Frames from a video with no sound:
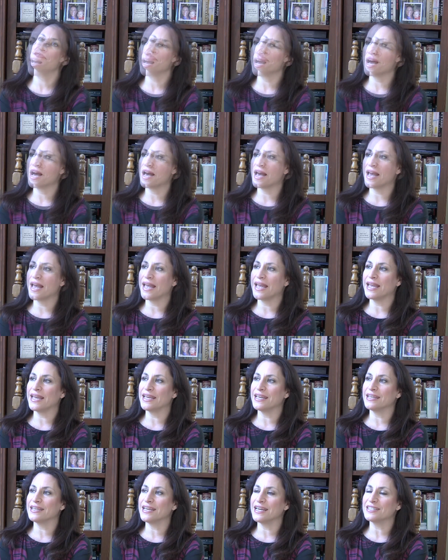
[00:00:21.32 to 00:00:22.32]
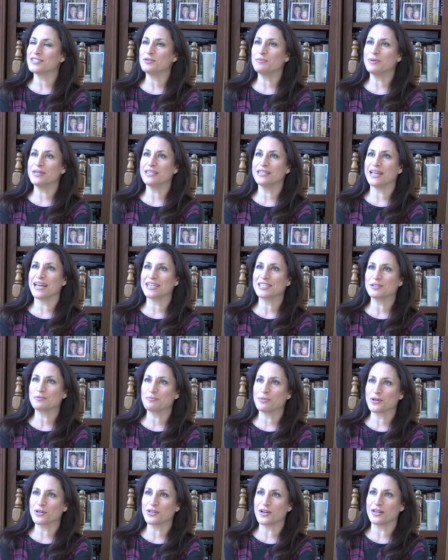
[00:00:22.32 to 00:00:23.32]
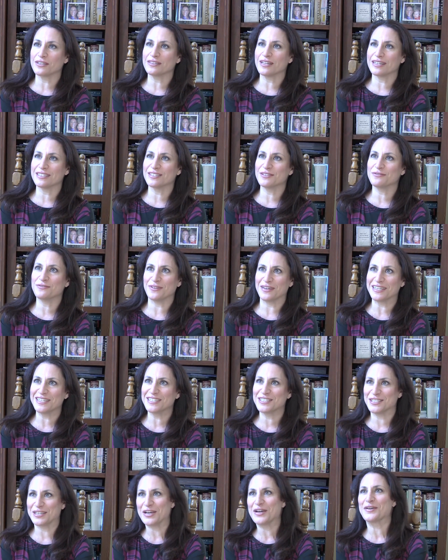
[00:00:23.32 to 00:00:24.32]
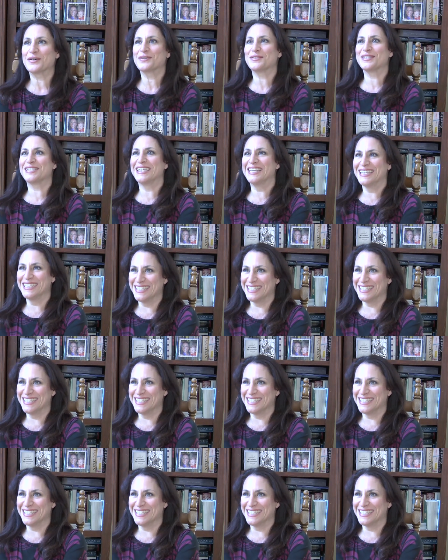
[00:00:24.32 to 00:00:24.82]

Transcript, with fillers: I get to be an expert on lots of funny shows,